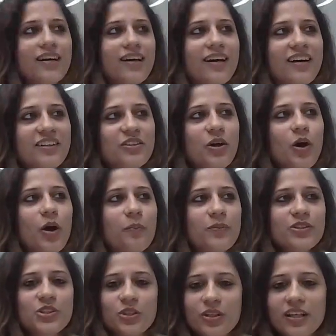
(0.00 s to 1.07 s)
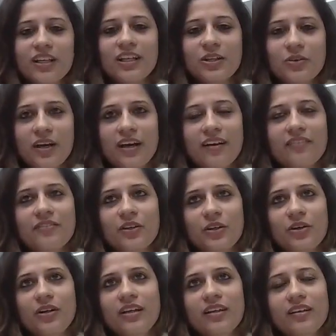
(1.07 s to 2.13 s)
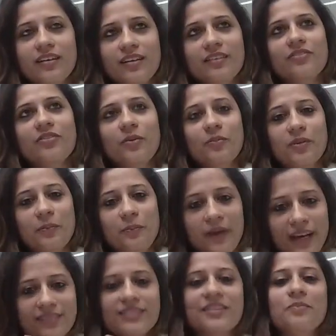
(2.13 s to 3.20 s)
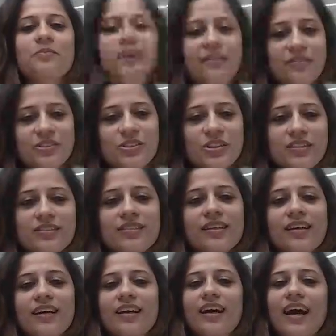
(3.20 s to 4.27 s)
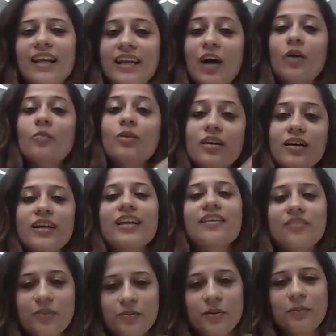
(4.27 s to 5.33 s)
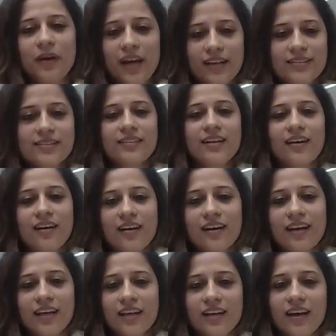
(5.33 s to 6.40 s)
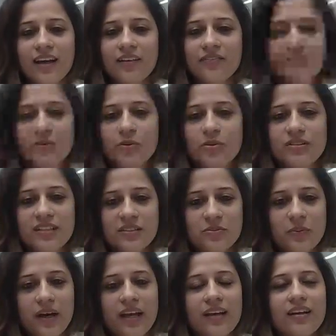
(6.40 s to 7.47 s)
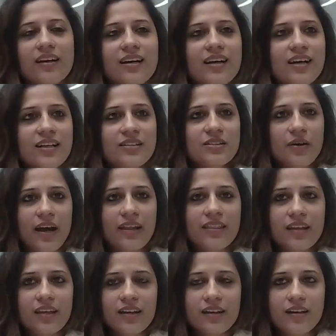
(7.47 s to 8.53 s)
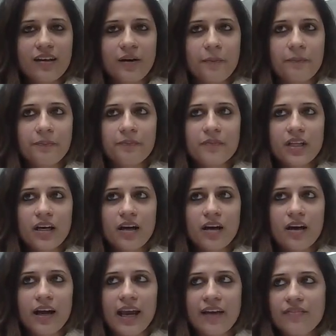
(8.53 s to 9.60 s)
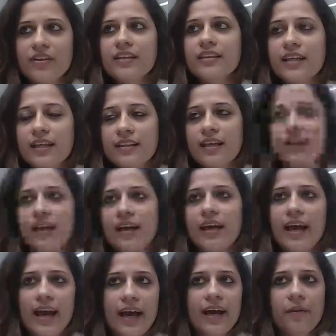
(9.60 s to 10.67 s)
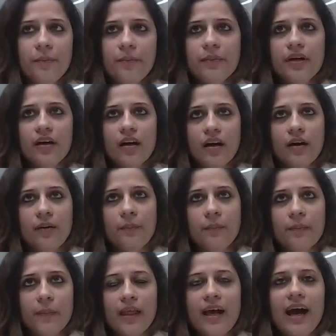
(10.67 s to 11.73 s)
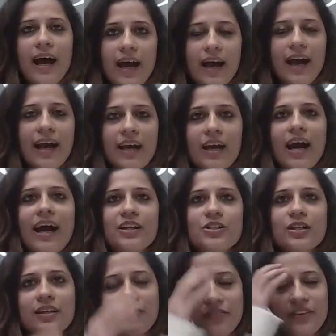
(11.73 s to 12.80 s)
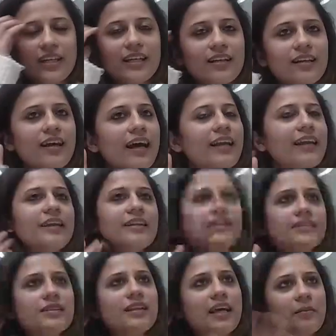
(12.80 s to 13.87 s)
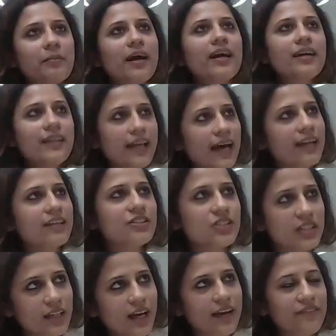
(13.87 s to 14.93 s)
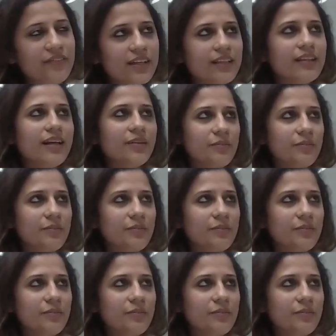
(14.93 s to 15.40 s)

the opportunity to have learned from the best in beverages, and now I'm learning from the best in foods as well. So I think everything that I am, I actually feel, and this is like my analogy. I feel that